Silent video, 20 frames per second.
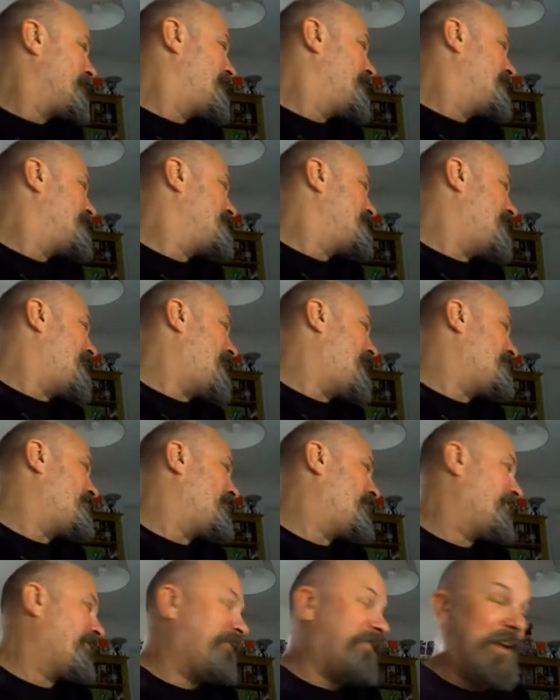to have
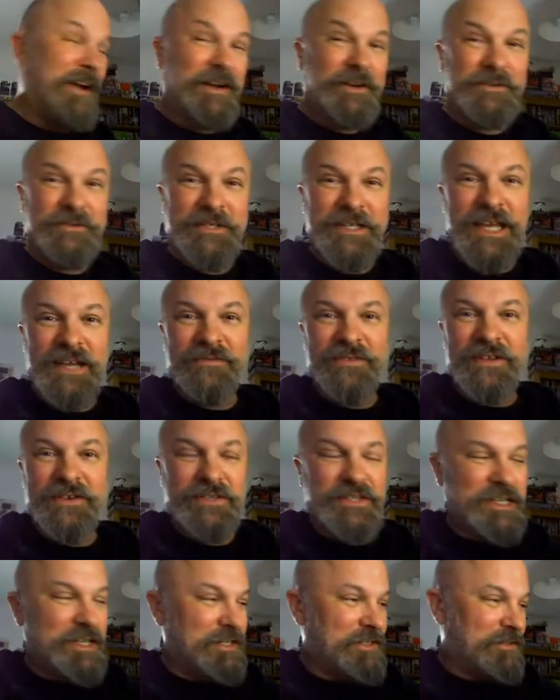her around, even if
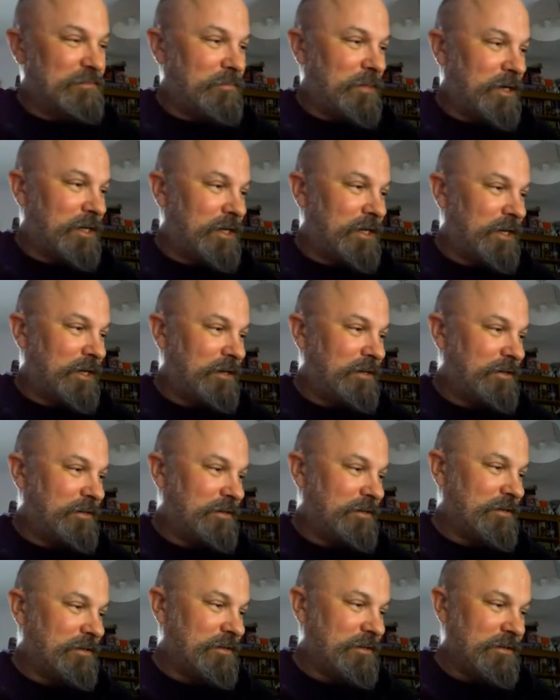she is a monkey.
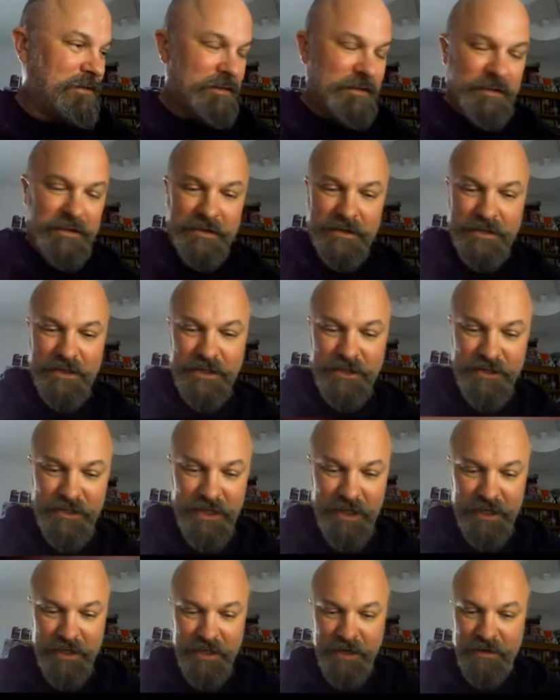She's
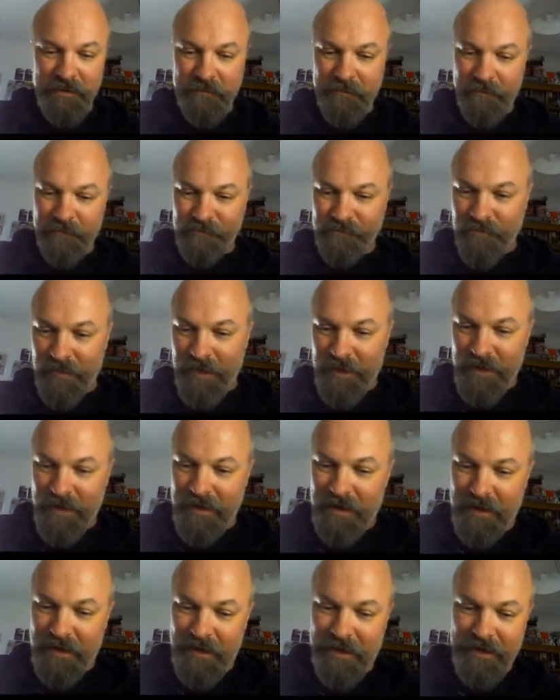cheeky.
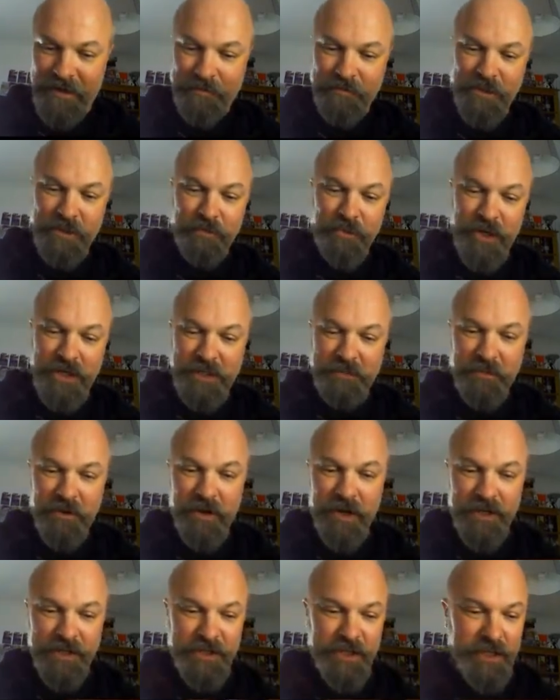Um, she's pretty smart,
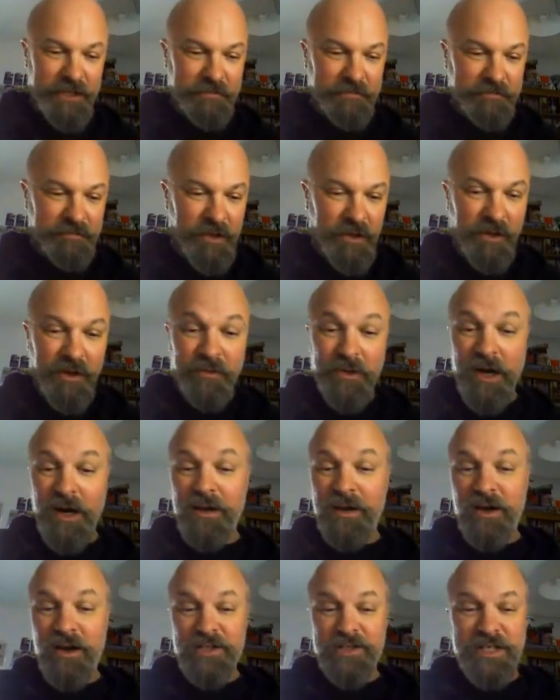actually. Uh, our
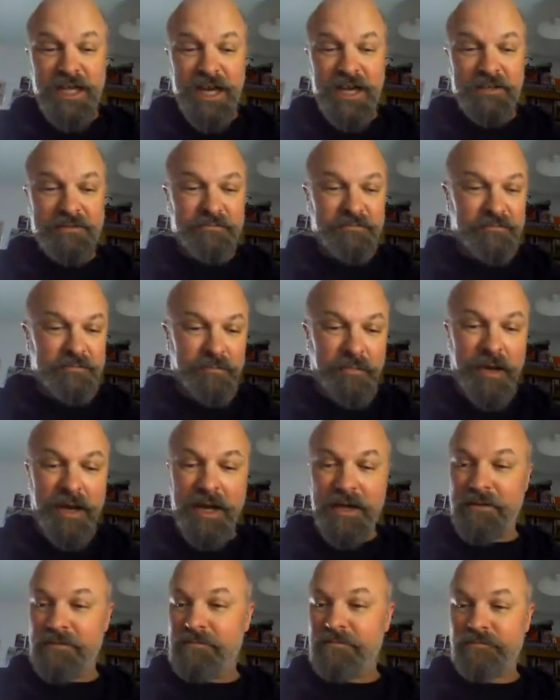last cat,
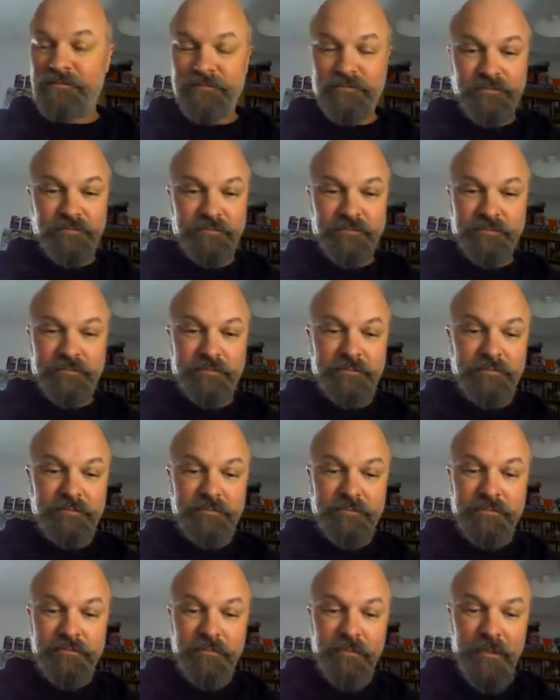Pan,
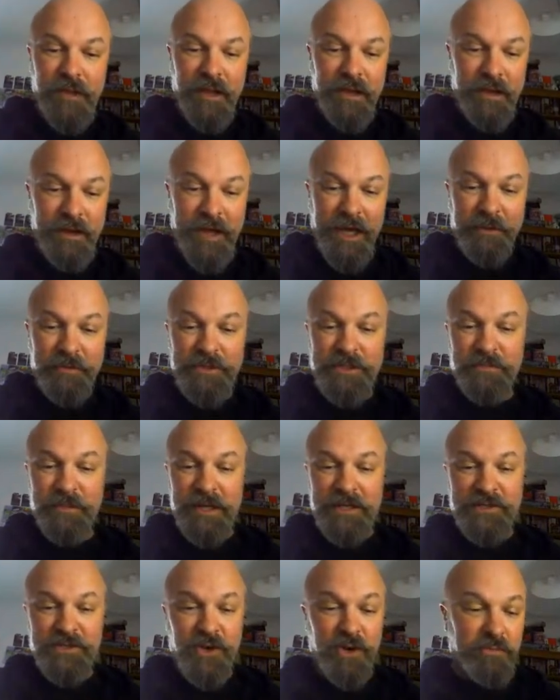he was a big
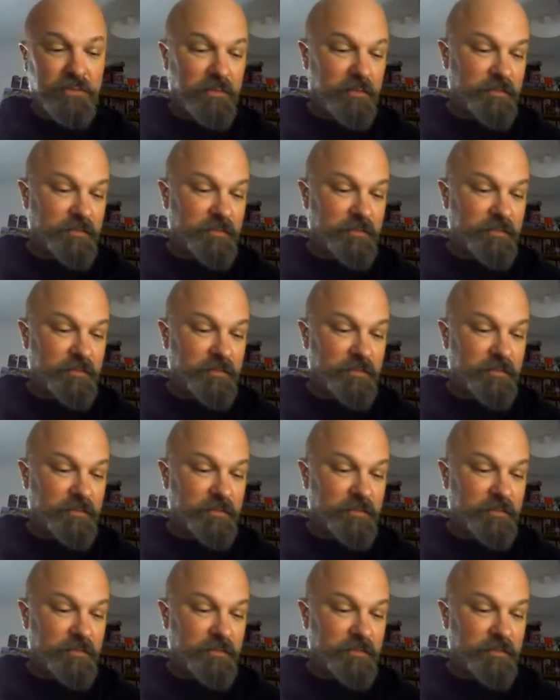tom